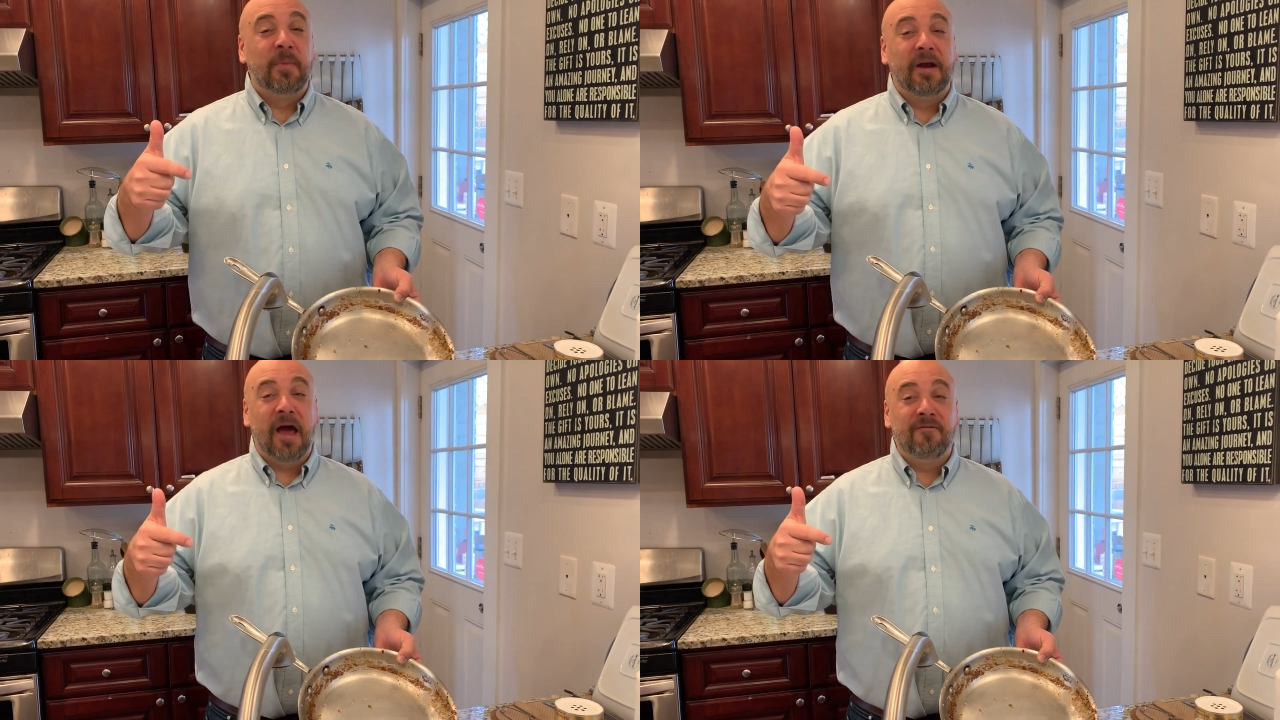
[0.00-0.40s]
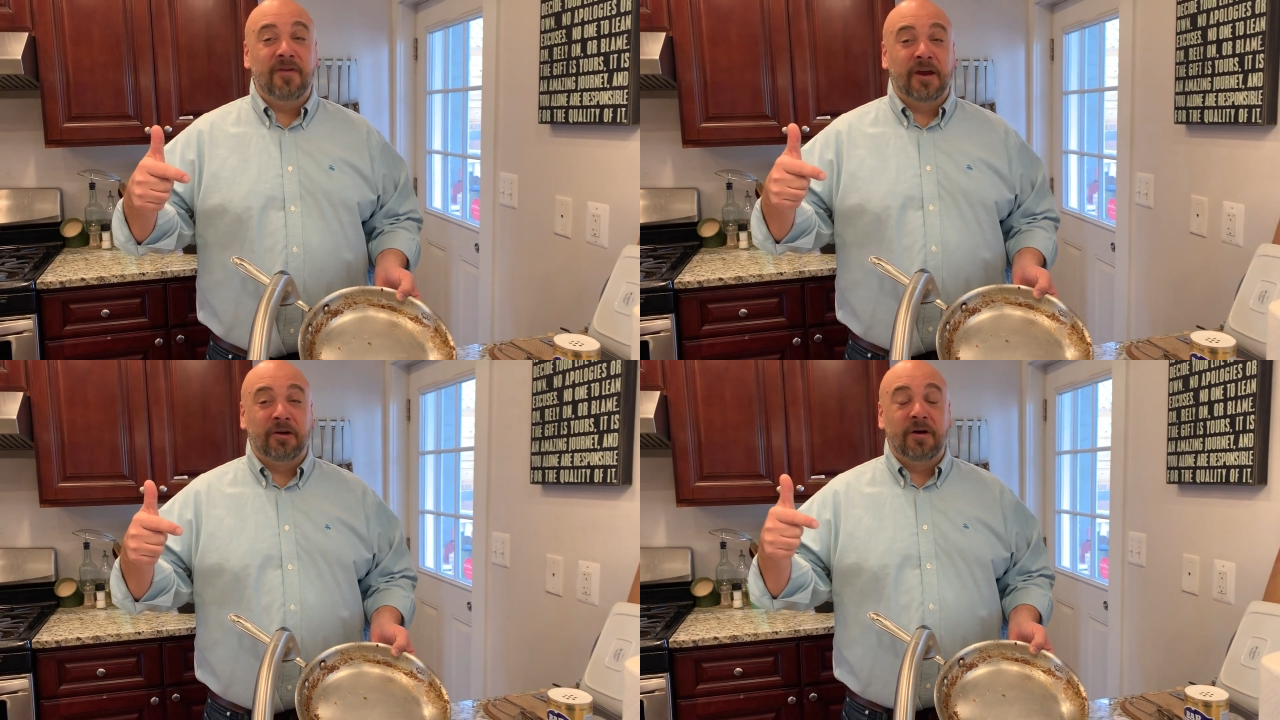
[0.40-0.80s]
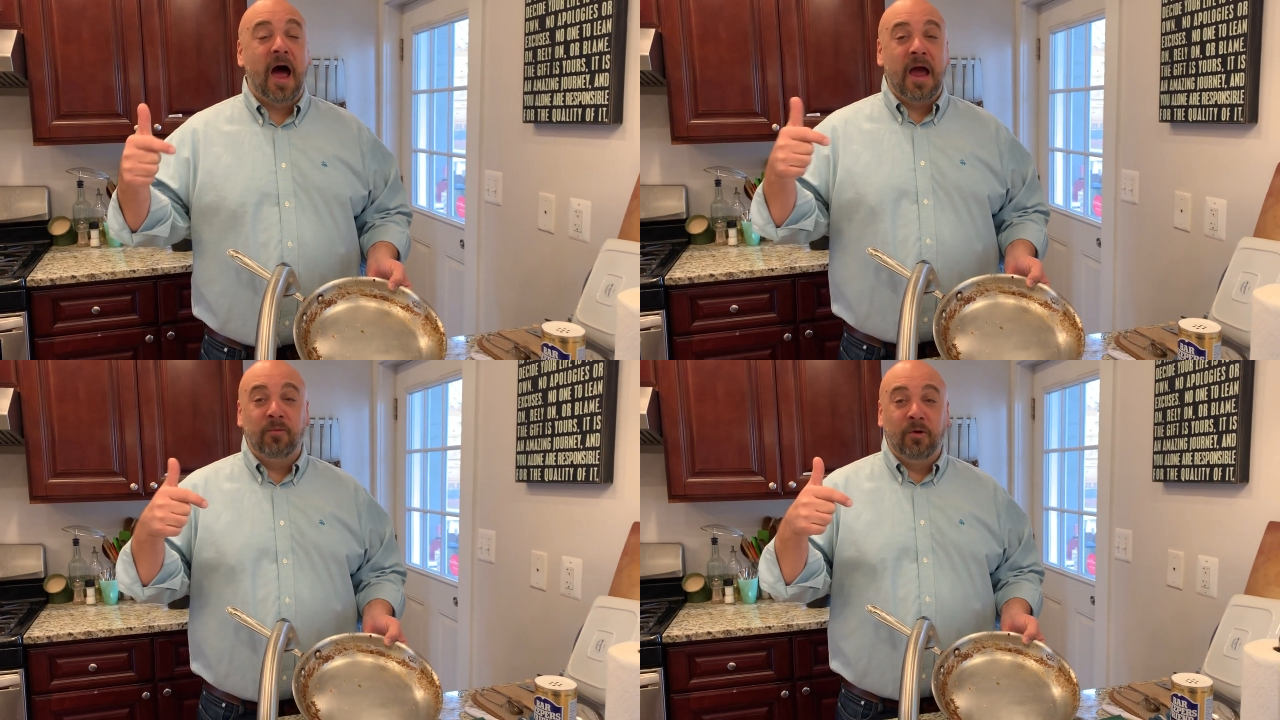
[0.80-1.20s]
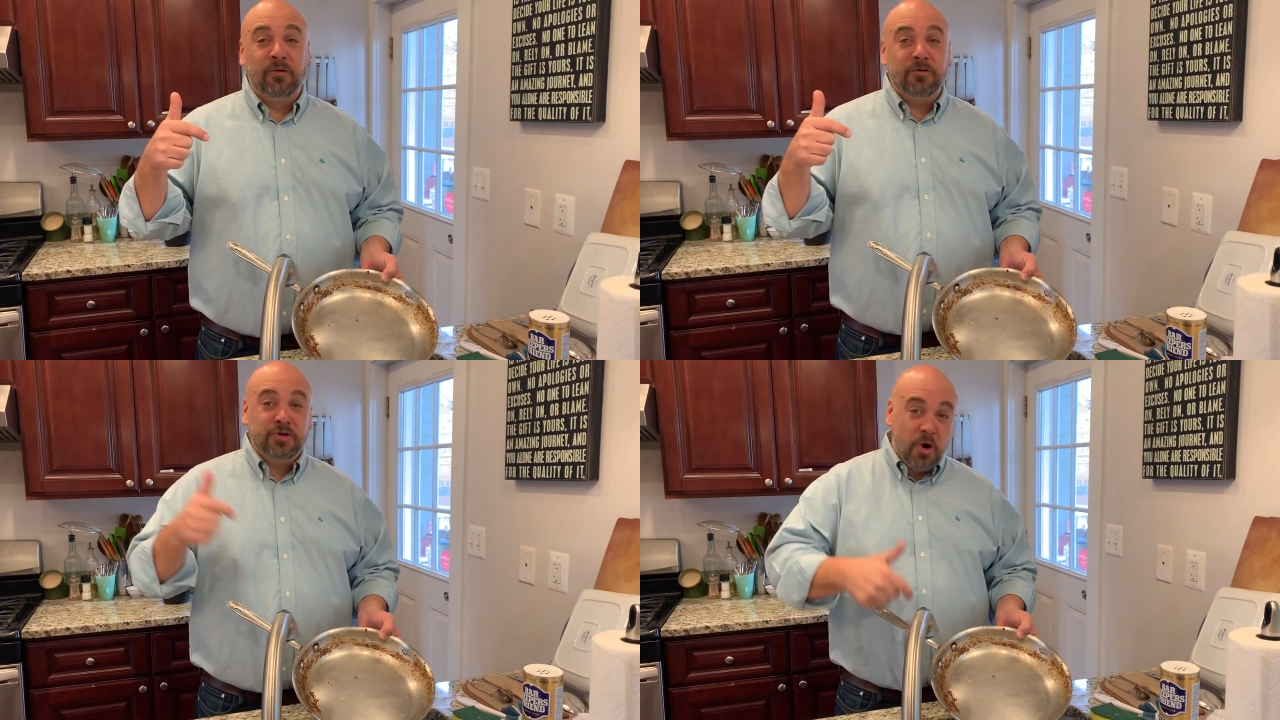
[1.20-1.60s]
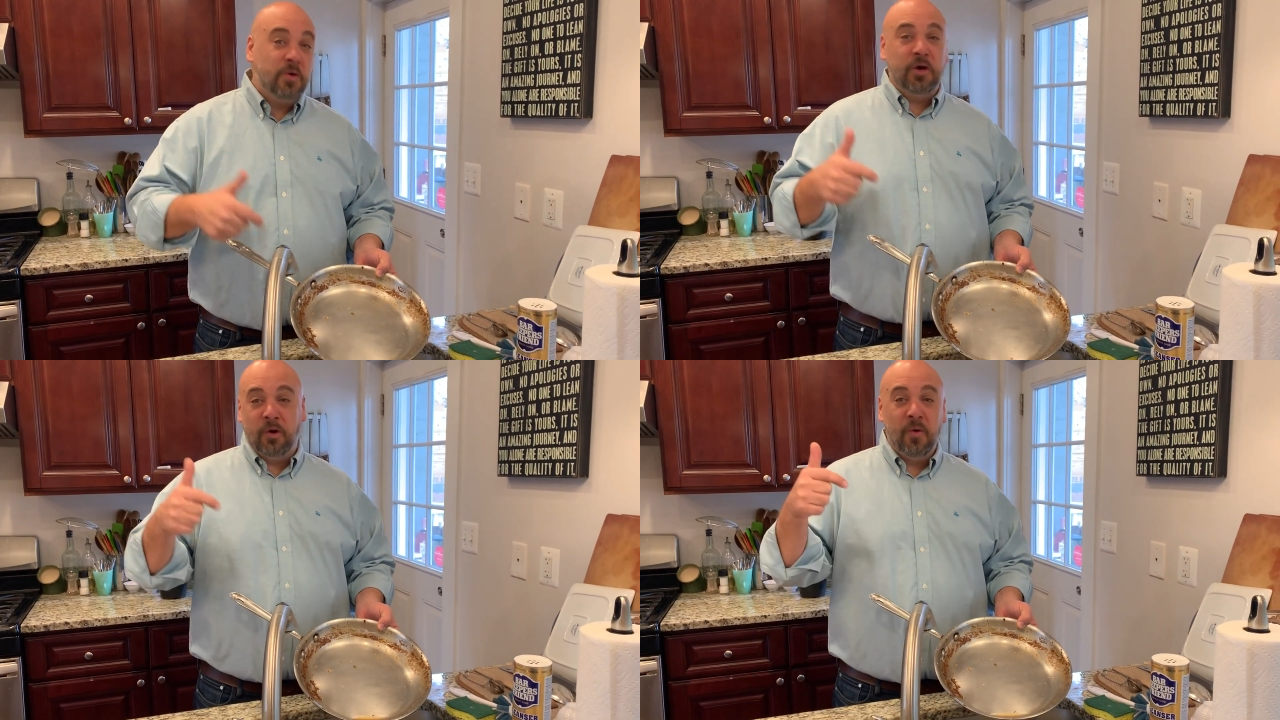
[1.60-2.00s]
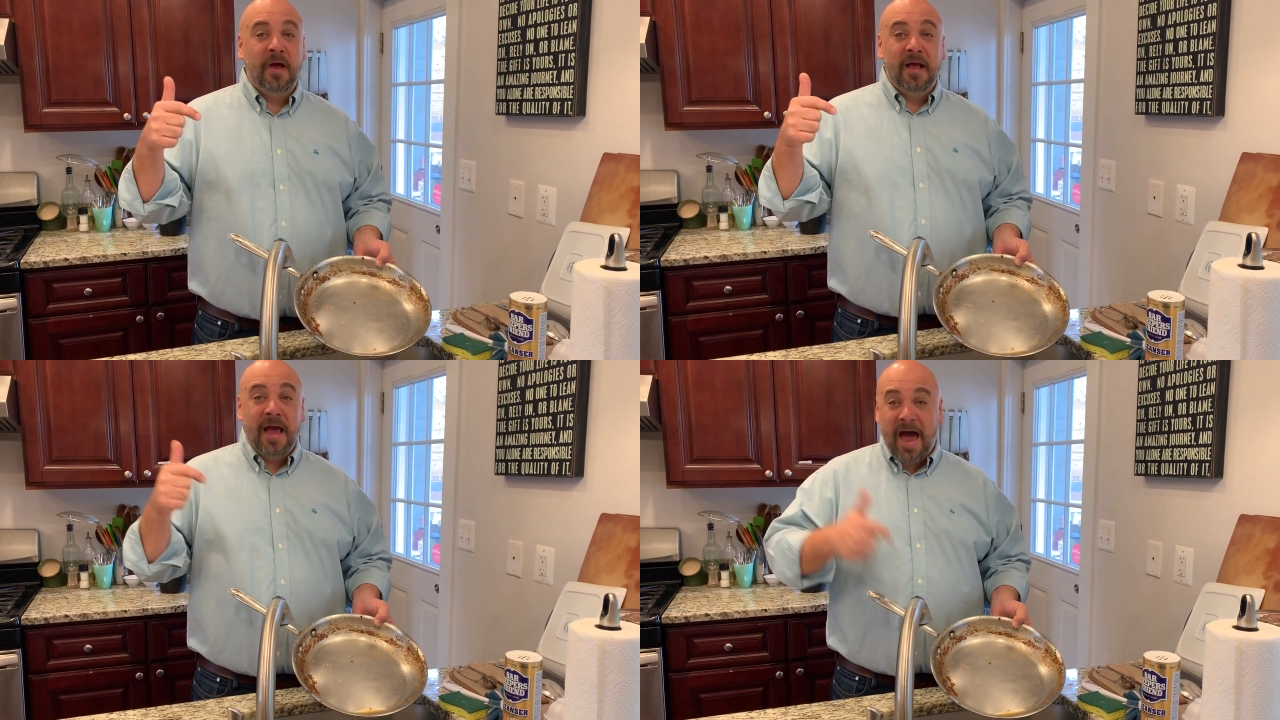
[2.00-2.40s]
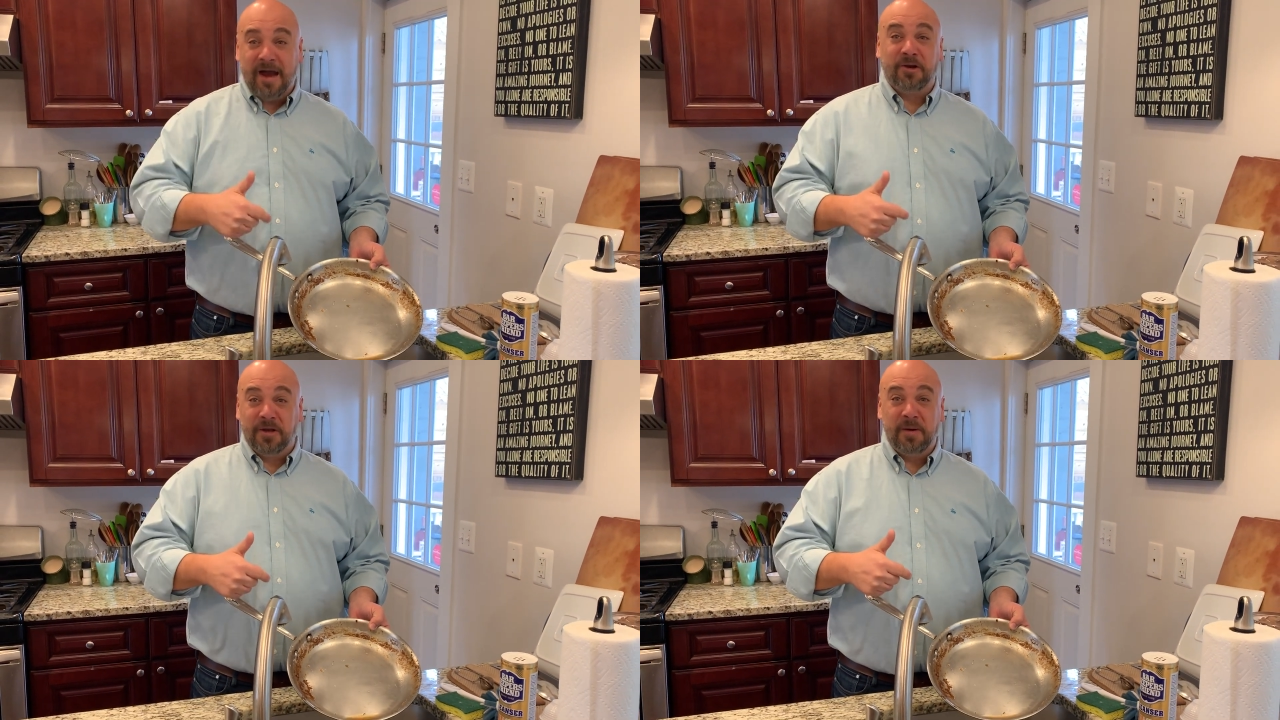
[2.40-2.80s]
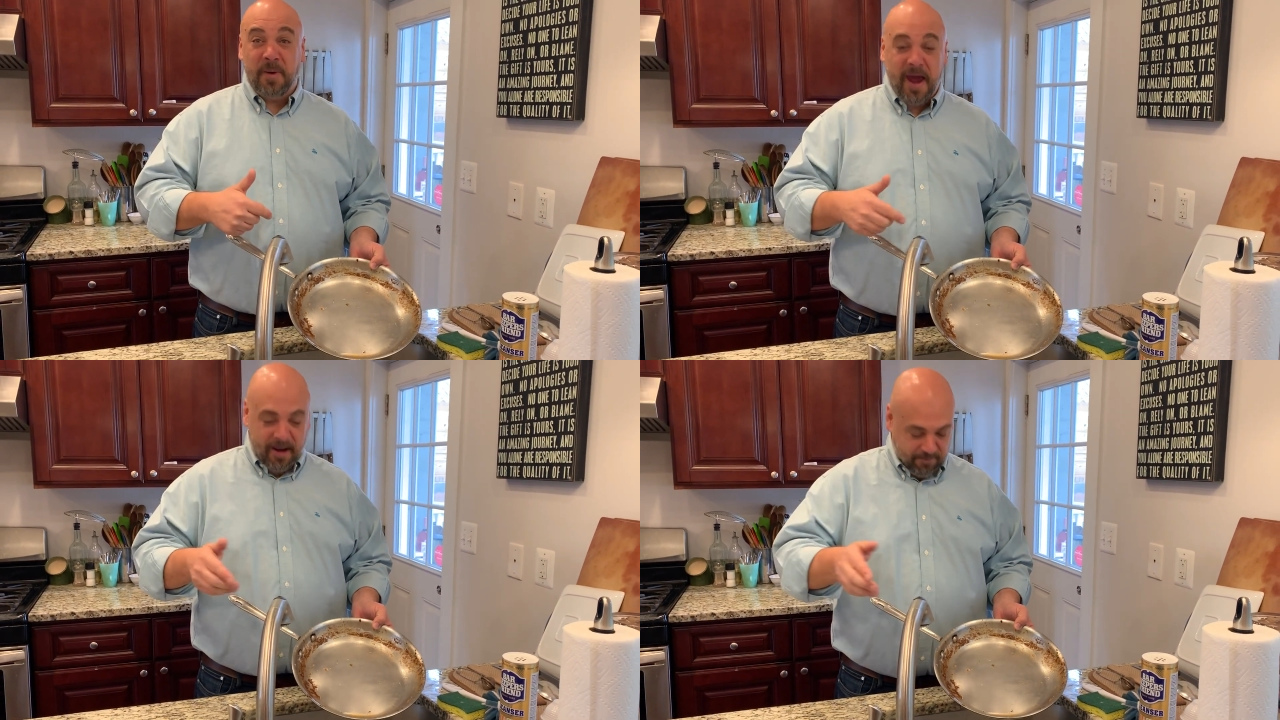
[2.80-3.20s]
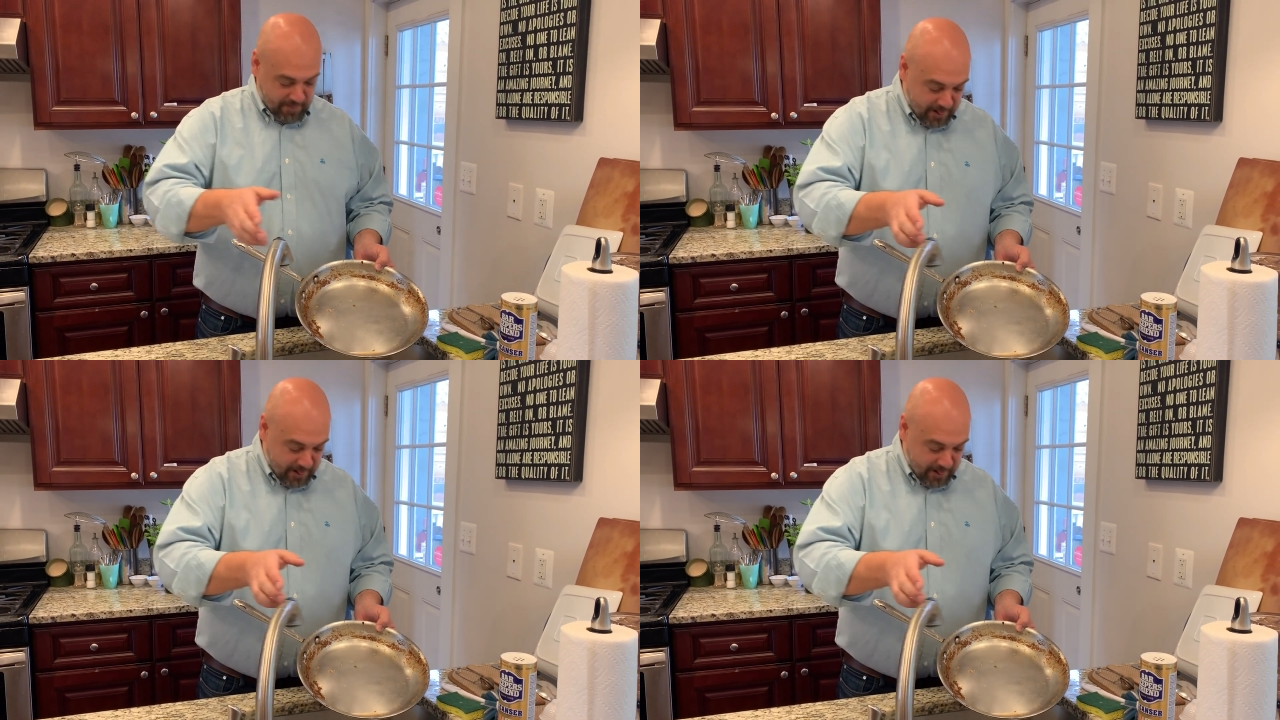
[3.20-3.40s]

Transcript: but I figured I will show you how to clean a pan.